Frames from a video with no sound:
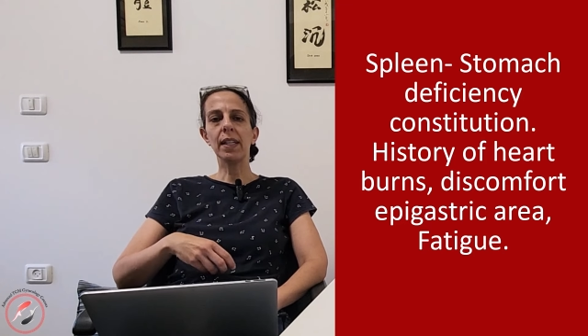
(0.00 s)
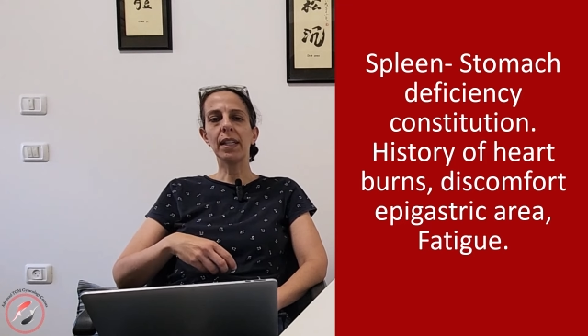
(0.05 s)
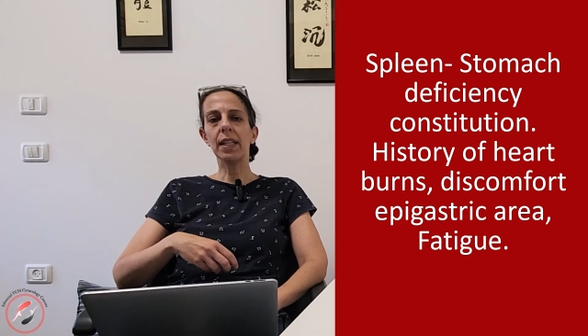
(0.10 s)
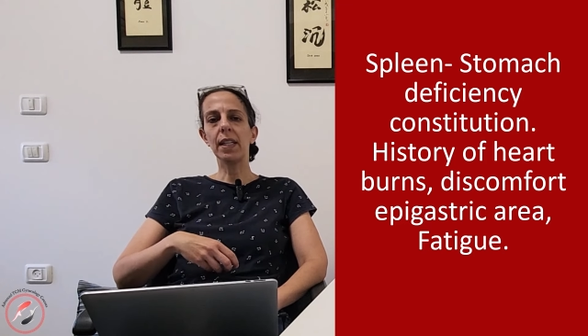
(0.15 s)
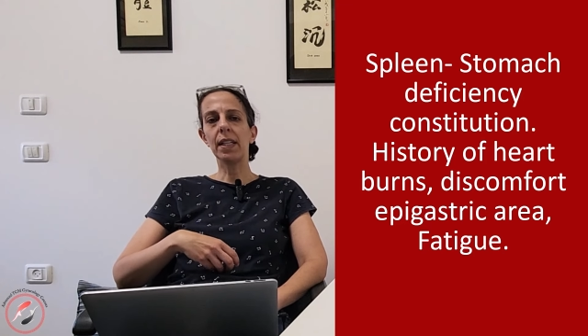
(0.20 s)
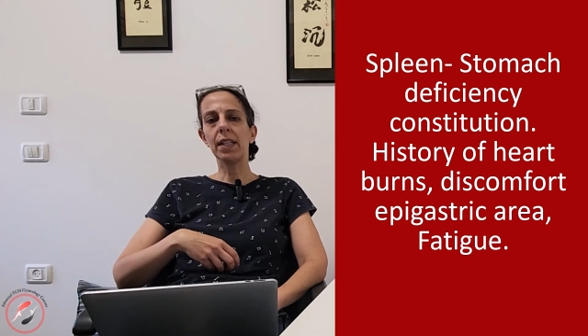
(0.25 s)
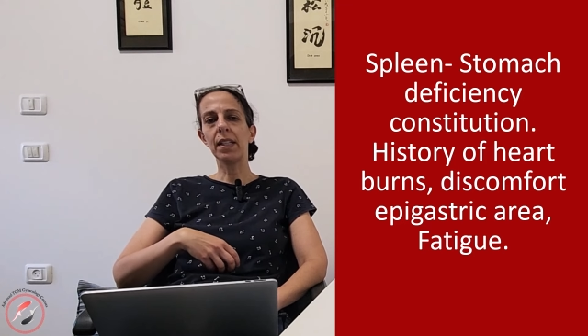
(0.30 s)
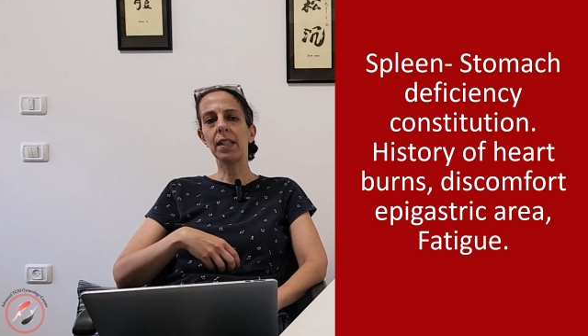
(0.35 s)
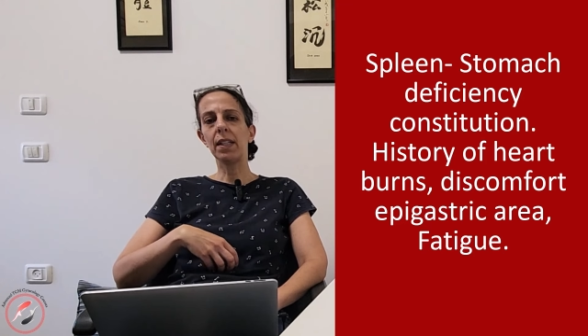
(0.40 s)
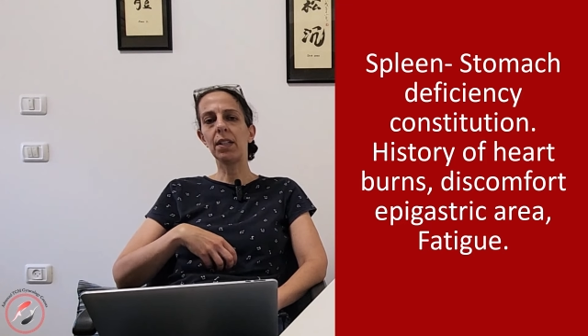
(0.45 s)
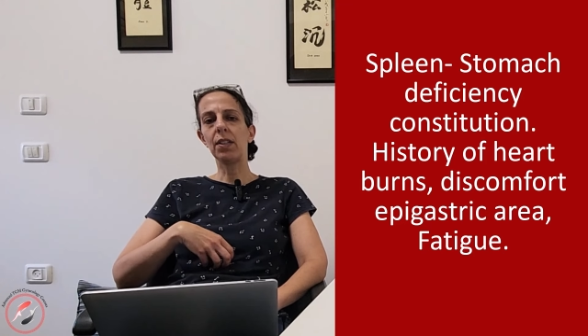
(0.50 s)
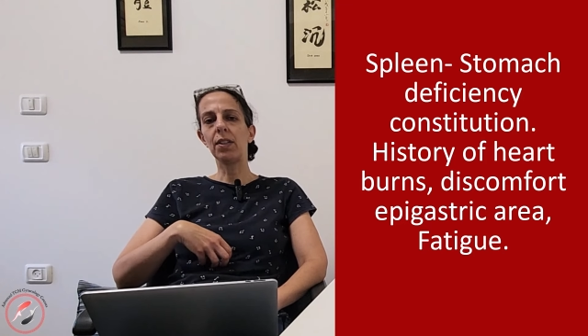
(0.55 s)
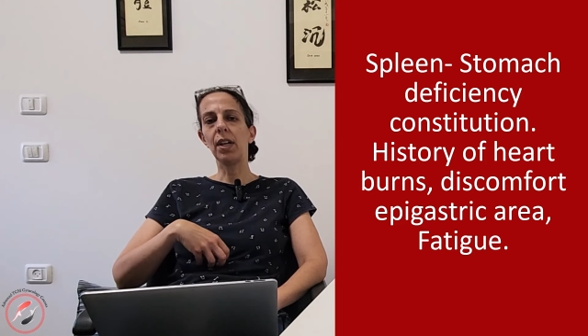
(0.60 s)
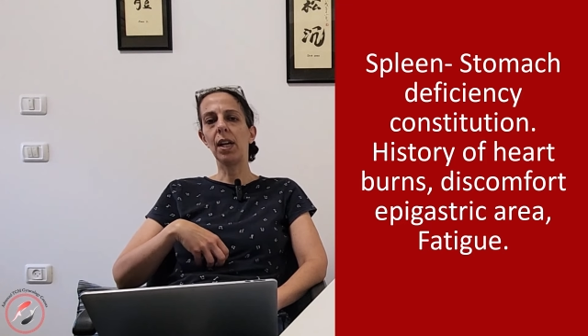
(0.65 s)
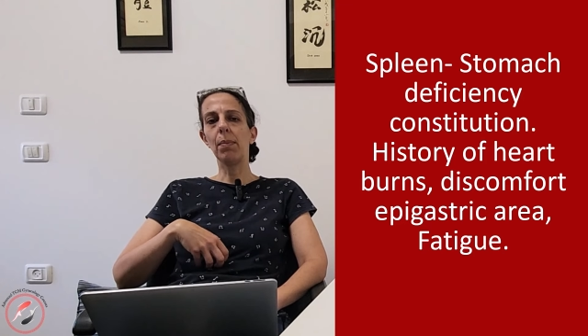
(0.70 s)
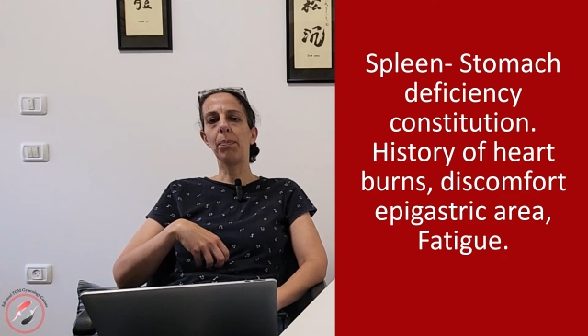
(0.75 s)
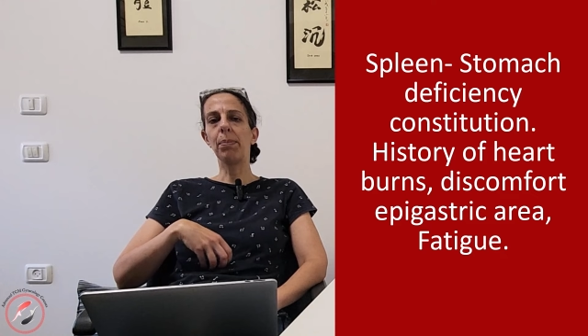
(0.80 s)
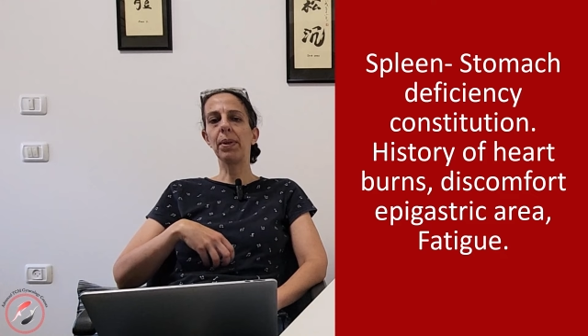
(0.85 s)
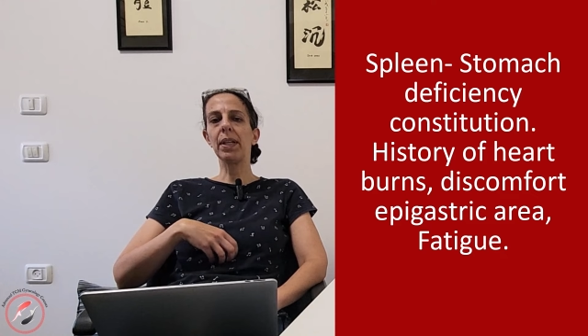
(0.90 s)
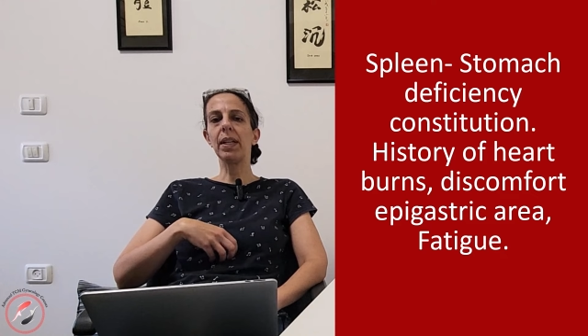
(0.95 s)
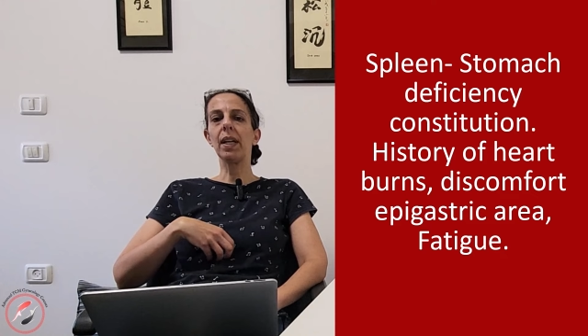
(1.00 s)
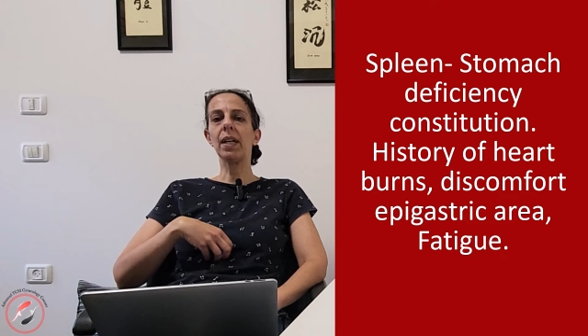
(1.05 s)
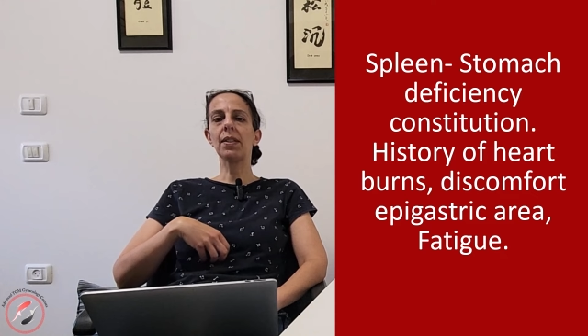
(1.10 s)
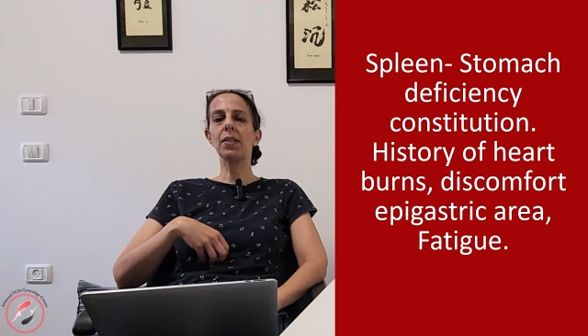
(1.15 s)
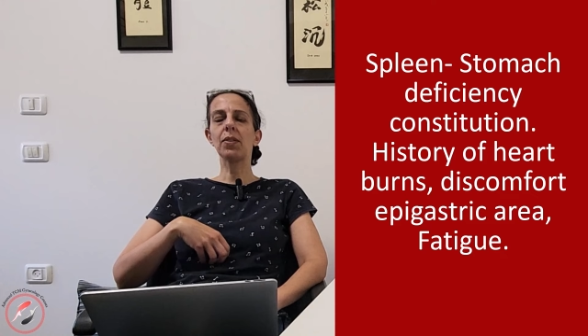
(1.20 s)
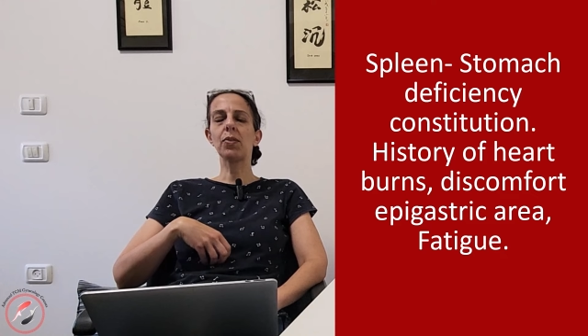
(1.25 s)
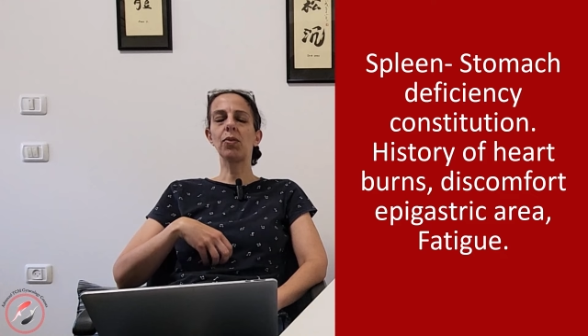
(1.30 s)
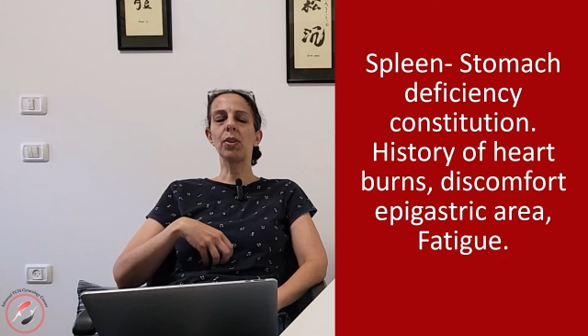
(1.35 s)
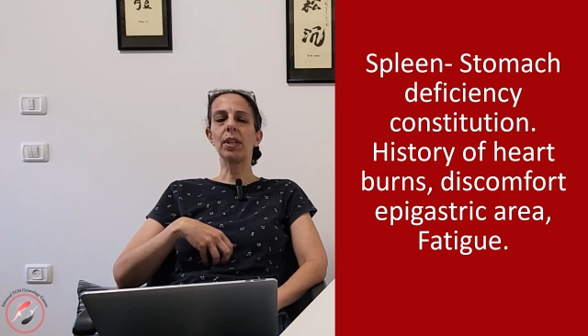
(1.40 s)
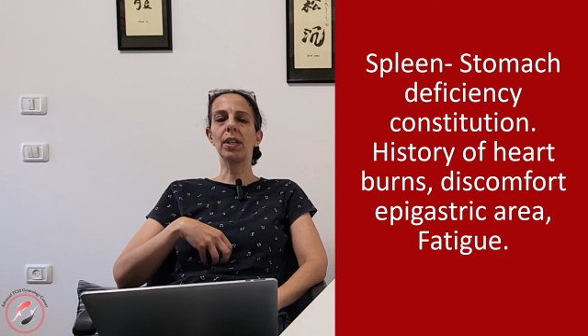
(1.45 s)
in her
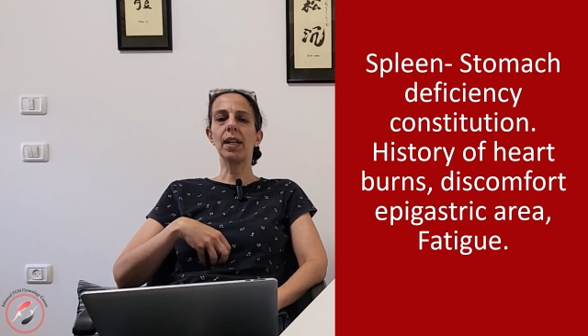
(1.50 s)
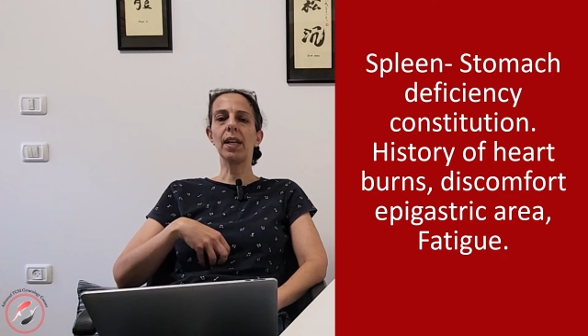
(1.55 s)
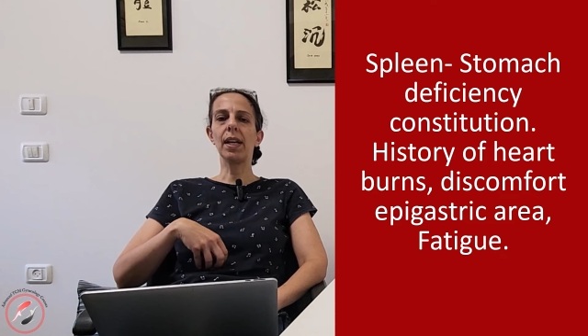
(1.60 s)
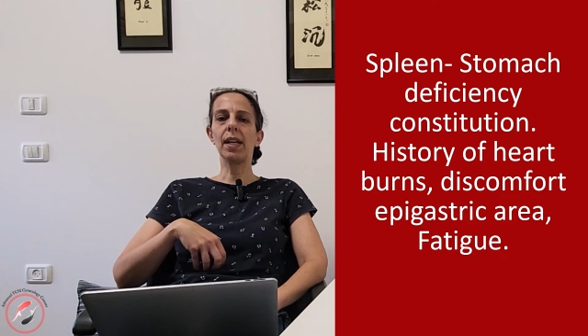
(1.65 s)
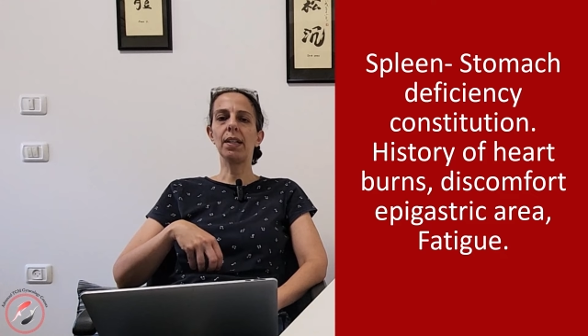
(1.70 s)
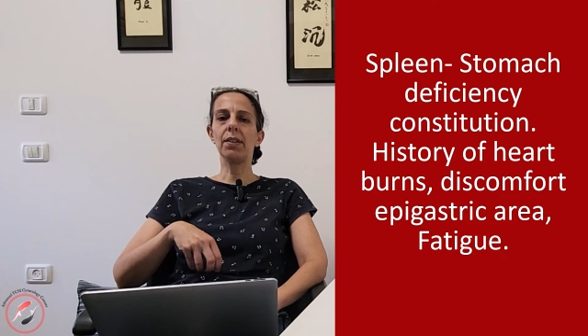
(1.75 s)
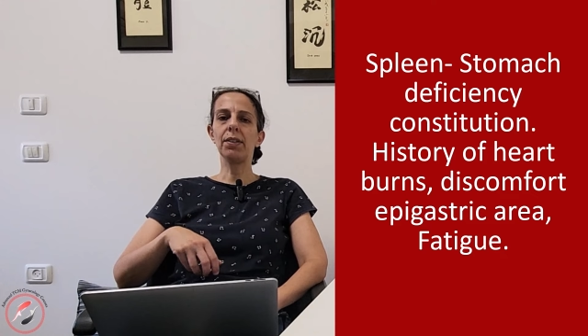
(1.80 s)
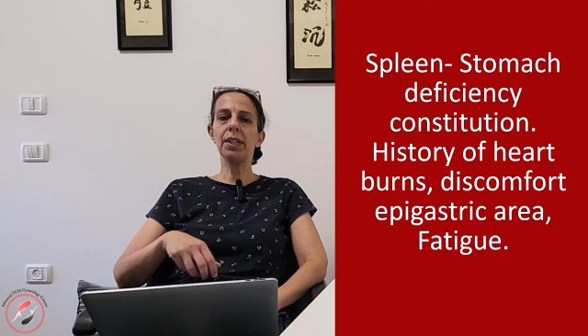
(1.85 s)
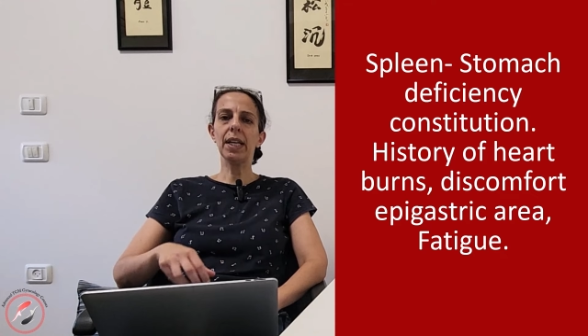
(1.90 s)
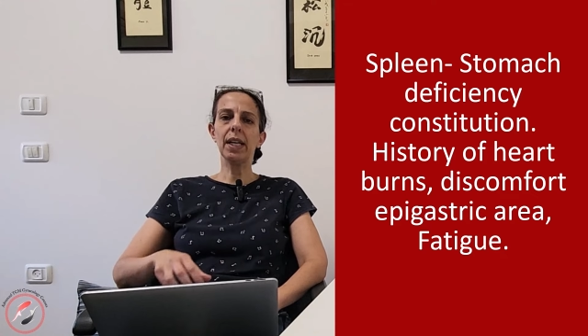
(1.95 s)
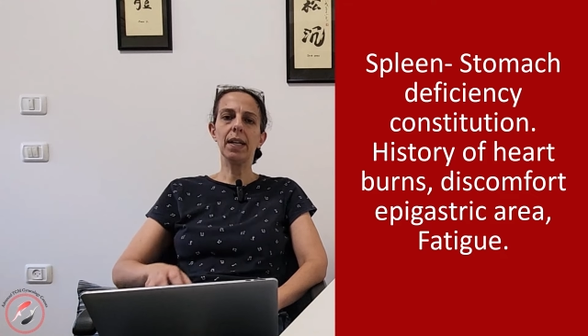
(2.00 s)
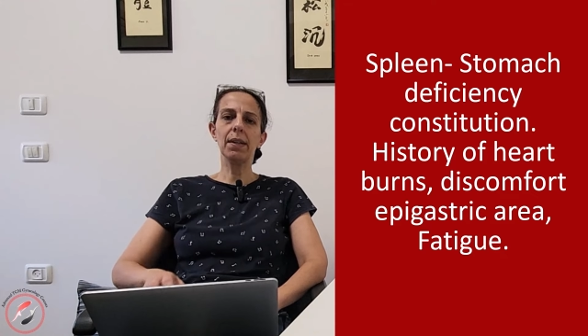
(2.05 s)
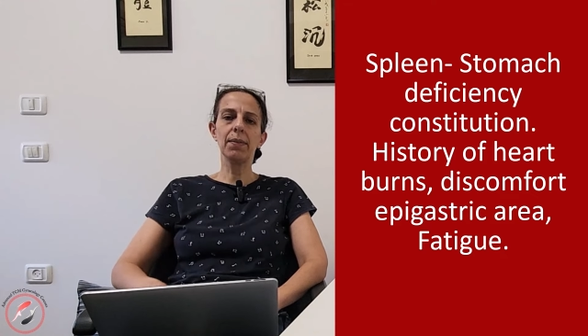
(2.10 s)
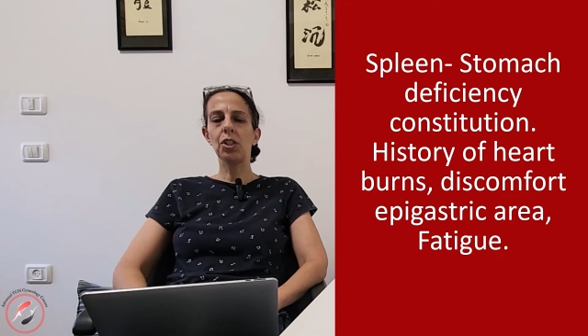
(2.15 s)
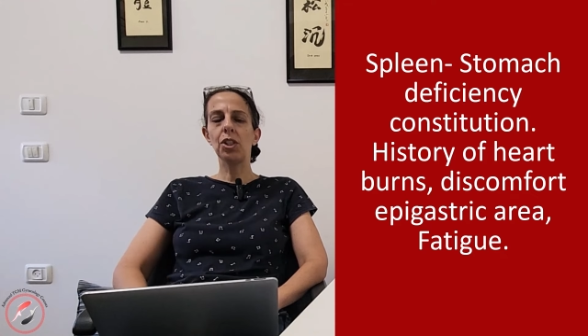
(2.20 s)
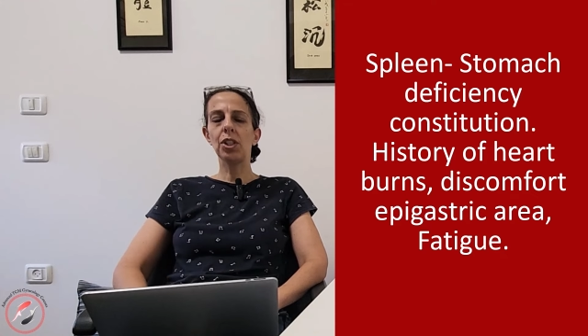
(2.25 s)
epigastric area.